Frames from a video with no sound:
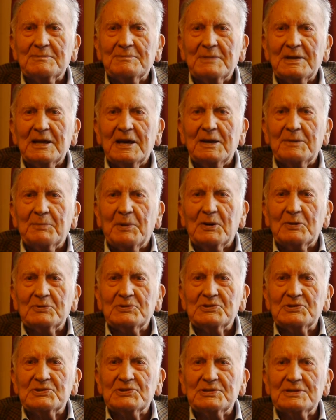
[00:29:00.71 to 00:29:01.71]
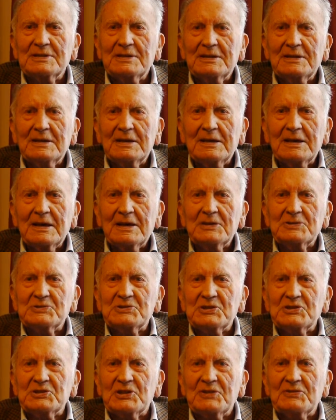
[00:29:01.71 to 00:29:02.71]
layabouts, it
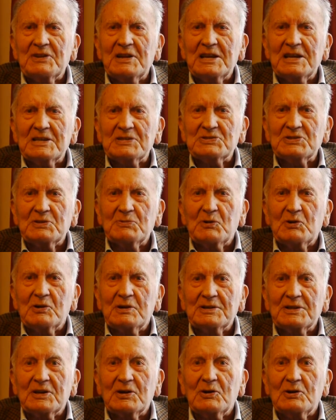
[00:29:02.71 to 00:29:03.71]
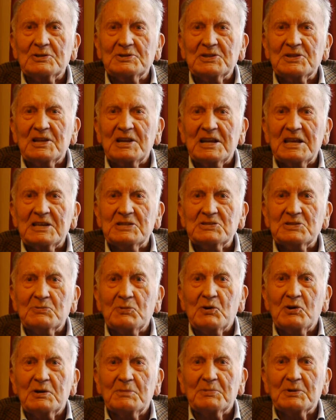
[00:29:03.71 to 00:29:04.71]
sit on the lazy wall. They called it the lazy
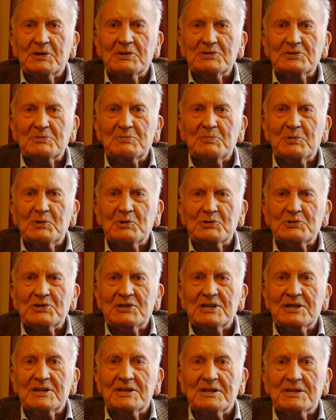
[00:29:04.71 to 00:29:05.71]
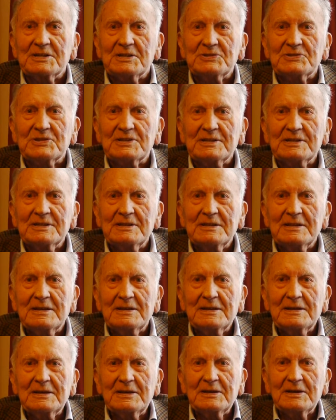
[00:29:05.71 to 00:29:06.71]
wall because of blokes sitting on it.
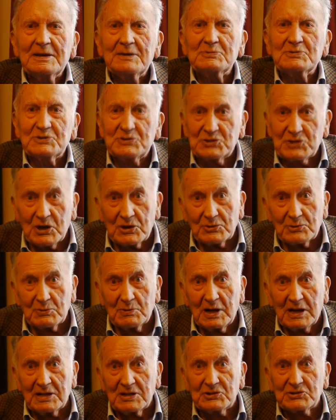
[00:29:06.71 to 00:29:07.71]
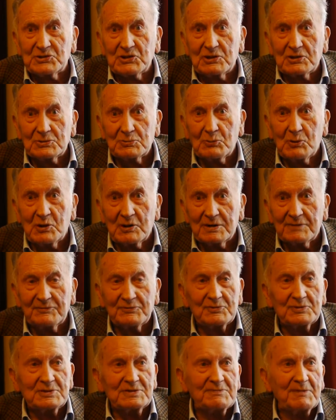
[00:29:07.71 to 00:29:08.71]
It's a short little short wall in
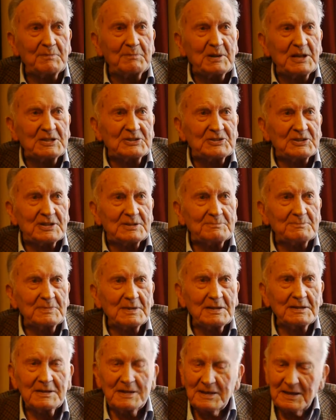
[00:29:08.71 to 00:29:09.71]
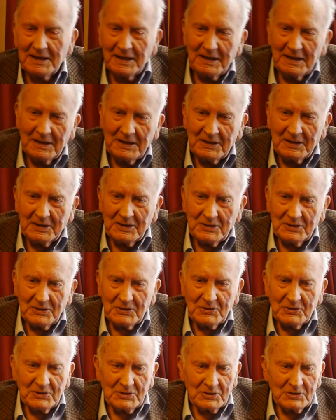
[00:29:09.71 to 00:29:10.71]
front of a building.
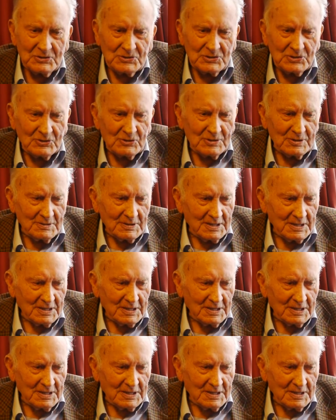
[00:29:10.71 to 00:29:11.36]
So